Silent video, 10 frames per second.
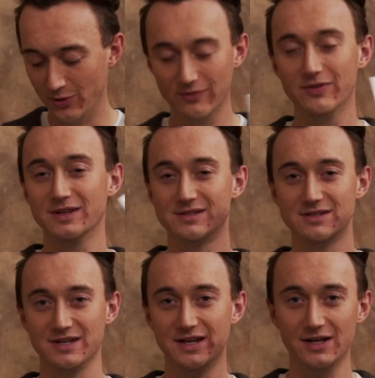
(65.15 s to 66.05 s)
know if this
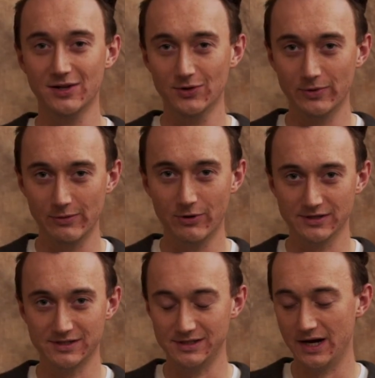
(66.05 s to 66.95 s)
is a hill we
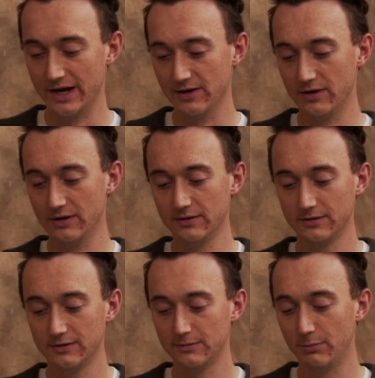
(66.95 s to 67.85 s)
want to die on,
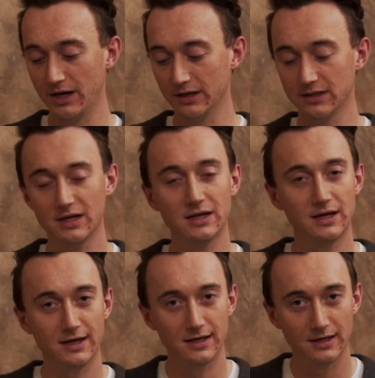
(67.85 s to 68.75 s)
but
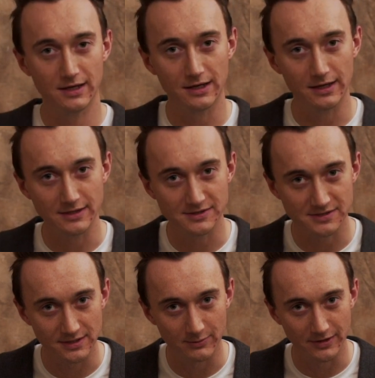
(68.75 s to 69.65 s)
I
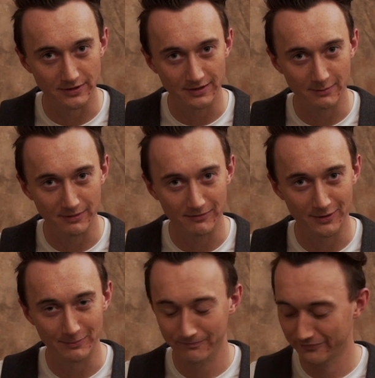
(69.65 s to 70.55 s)
see where you're coming
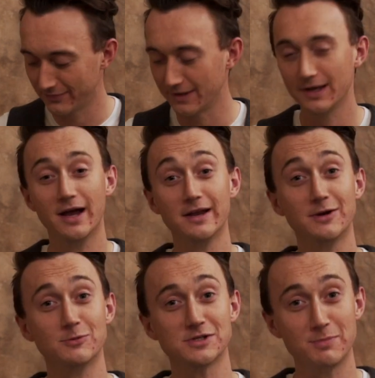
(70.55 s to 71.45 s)
from. And I
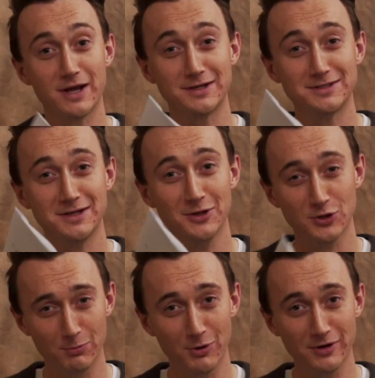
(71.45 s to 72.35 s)
respect
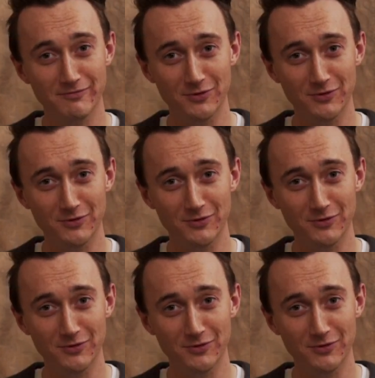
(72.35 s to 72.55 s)
your point of